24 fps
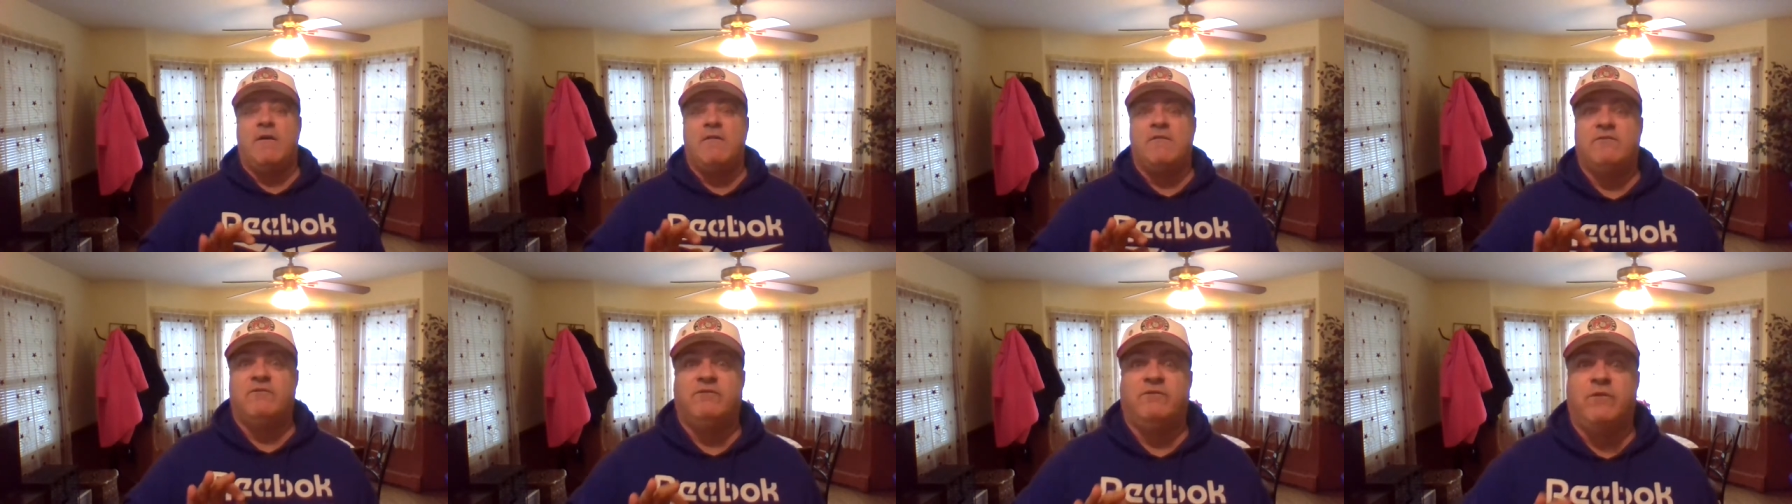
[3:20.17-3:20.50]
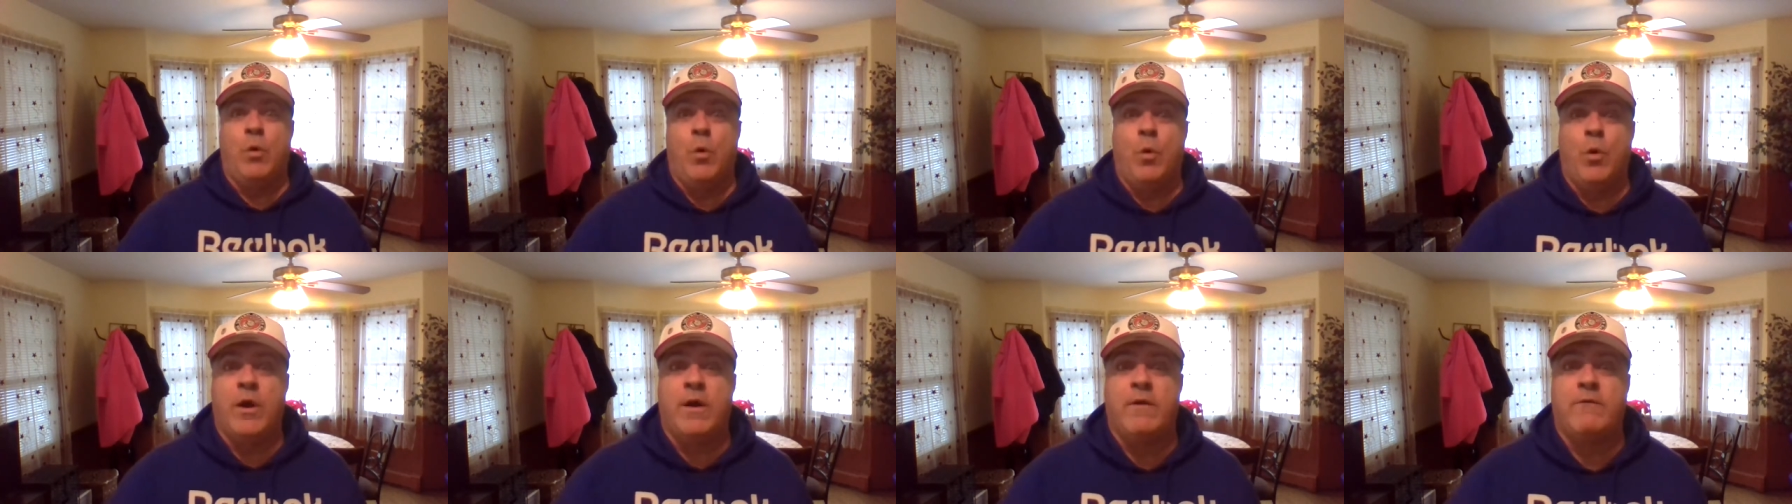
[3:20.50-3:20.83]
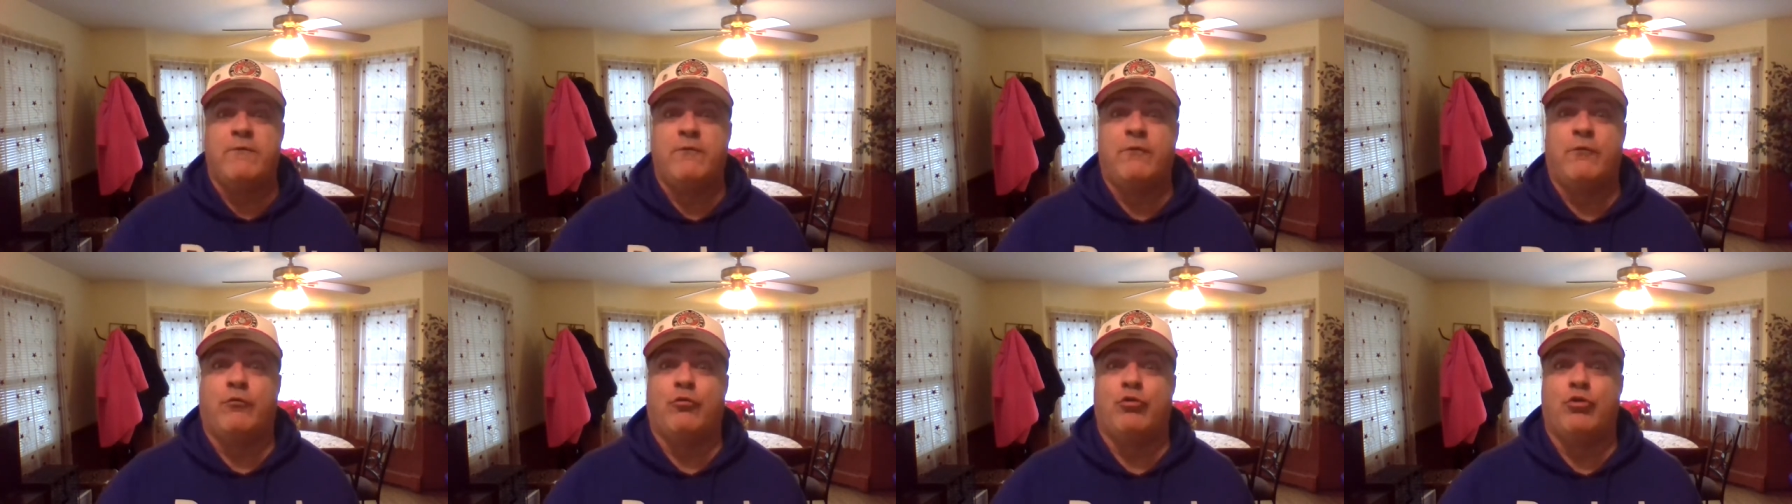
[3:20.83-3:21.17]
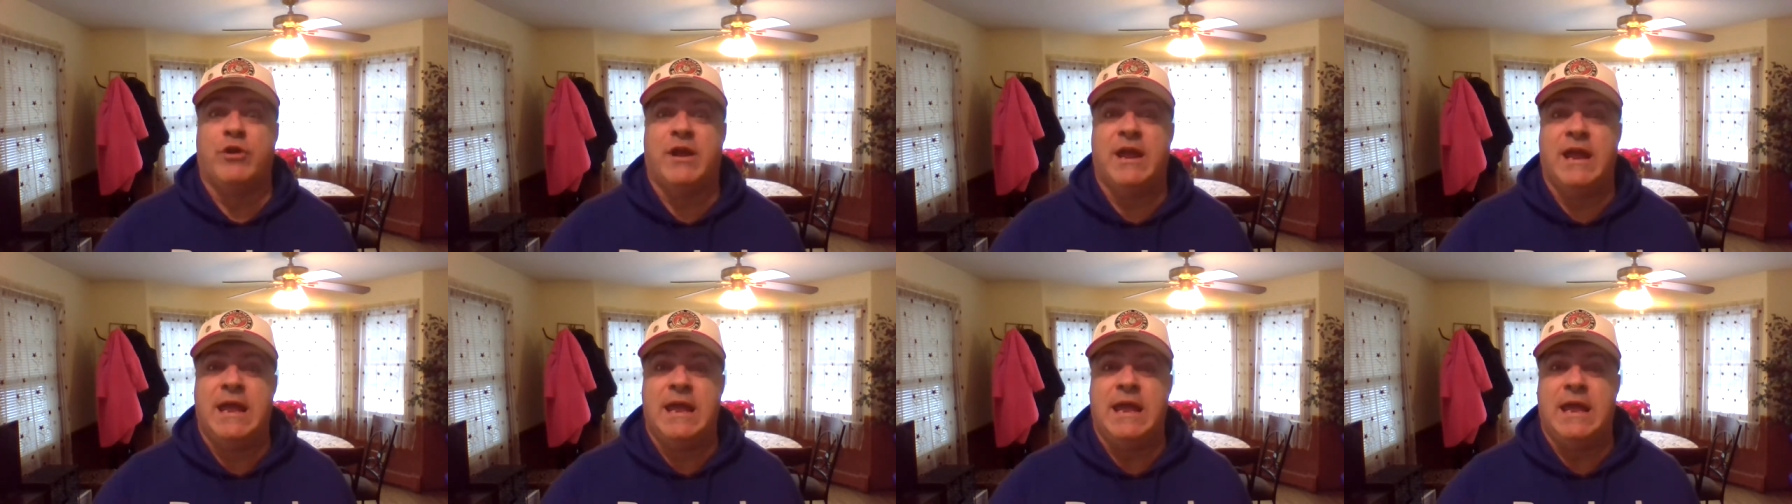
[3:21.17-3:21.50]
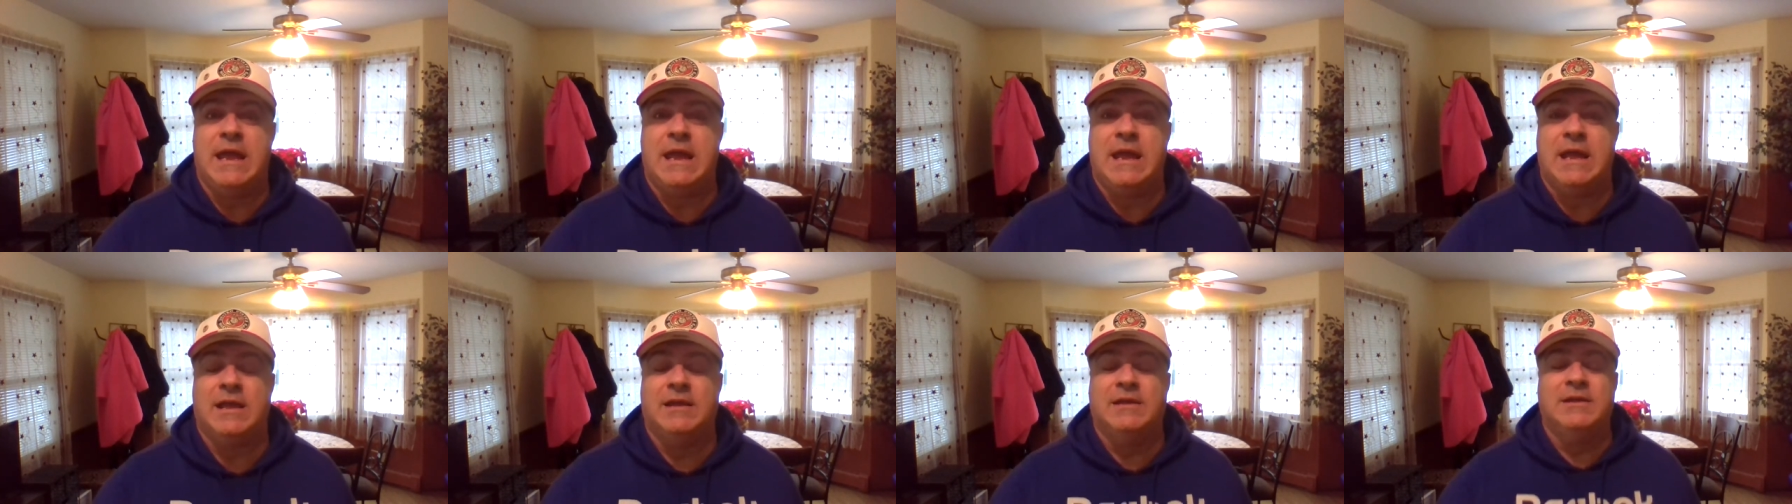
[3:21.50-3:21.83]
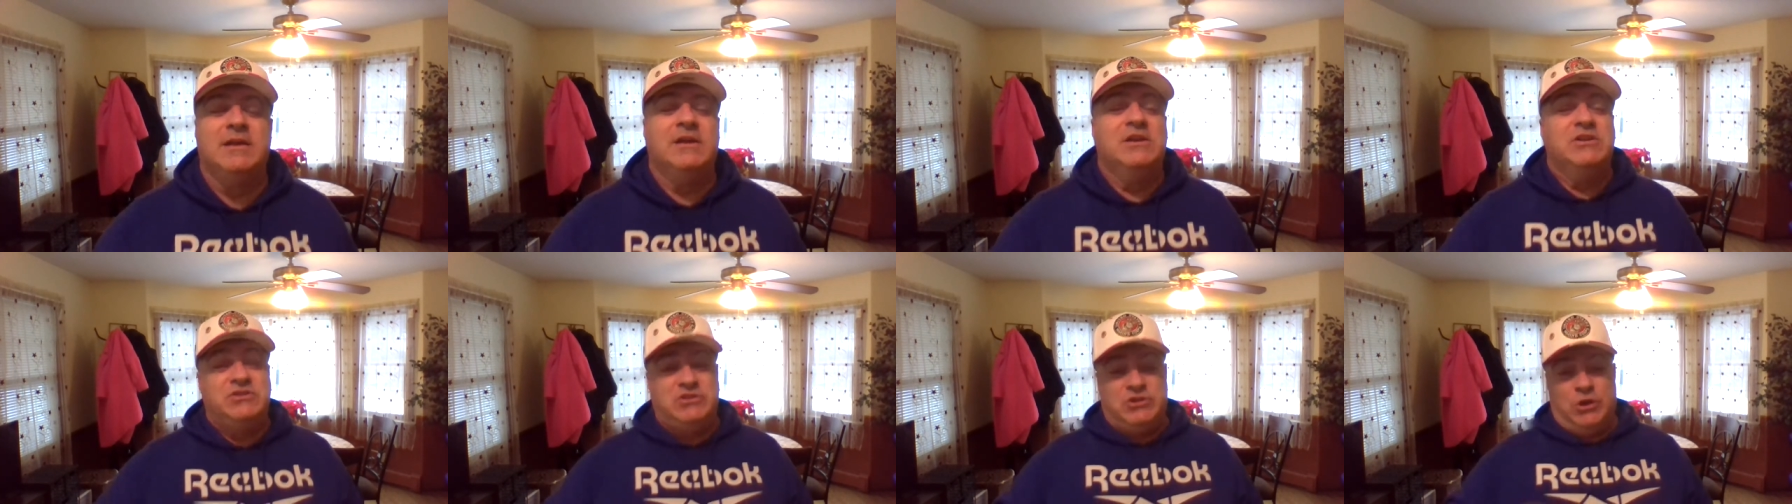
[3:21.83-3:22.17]
for free.
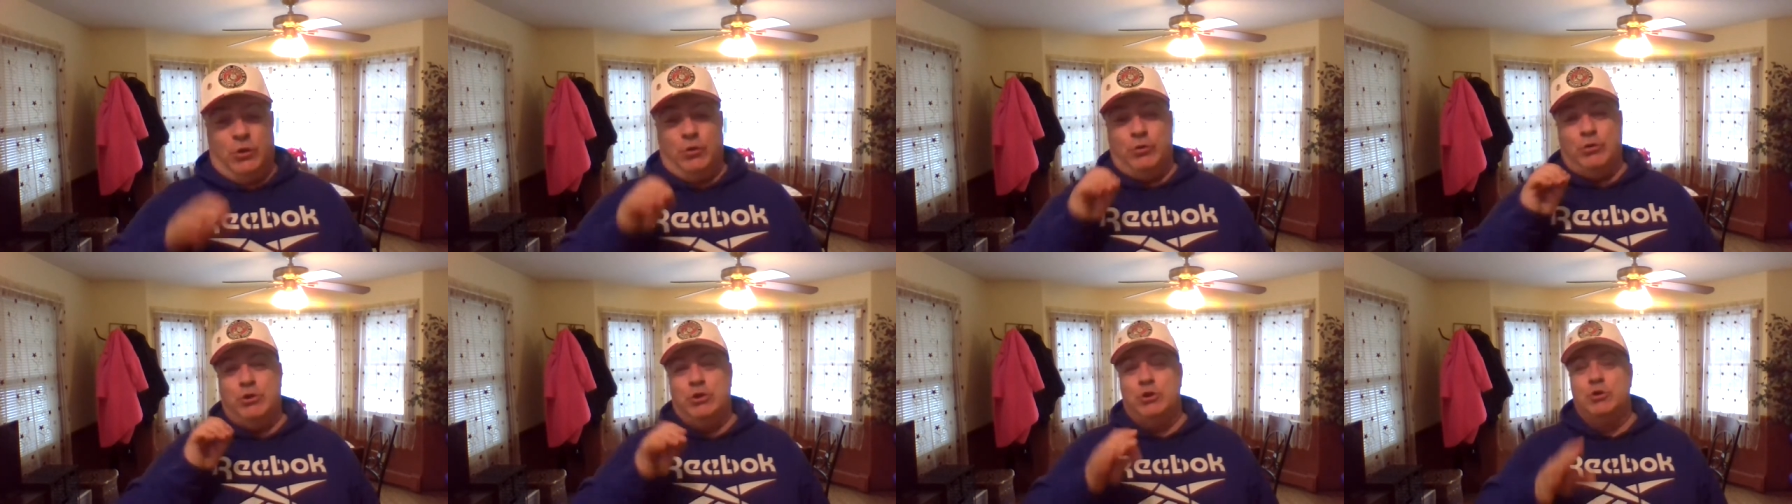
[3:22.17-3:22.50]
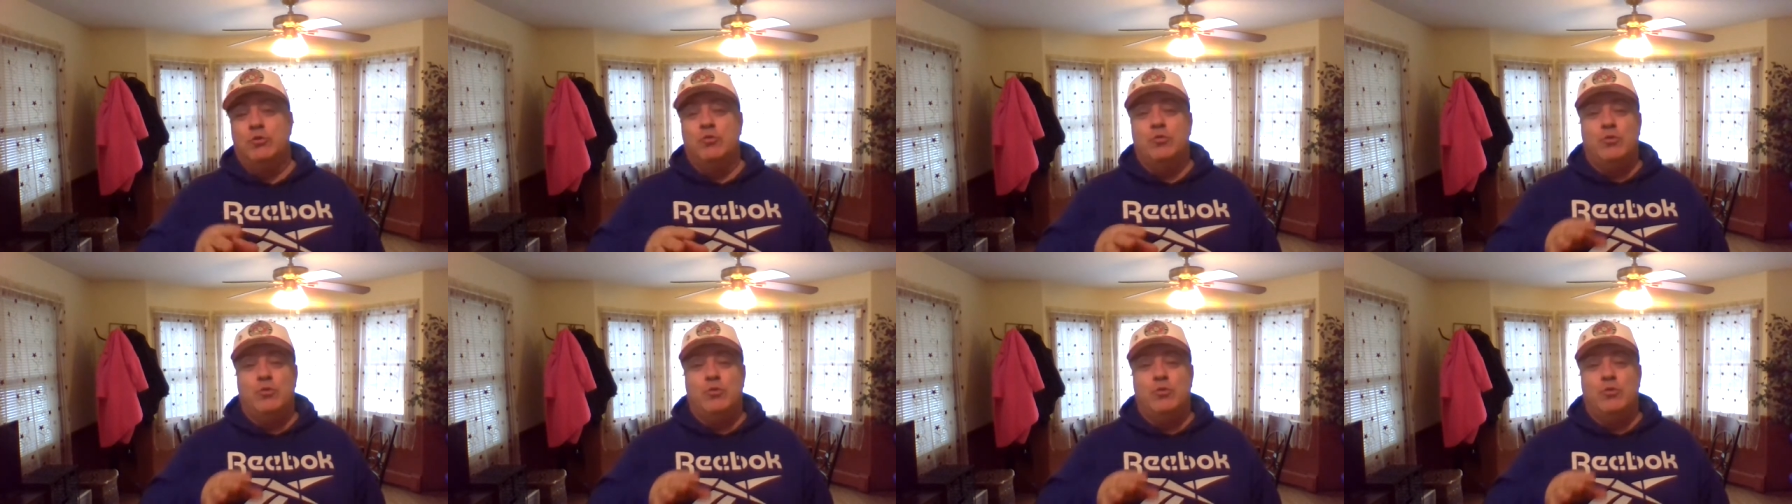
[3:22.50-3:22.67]
So you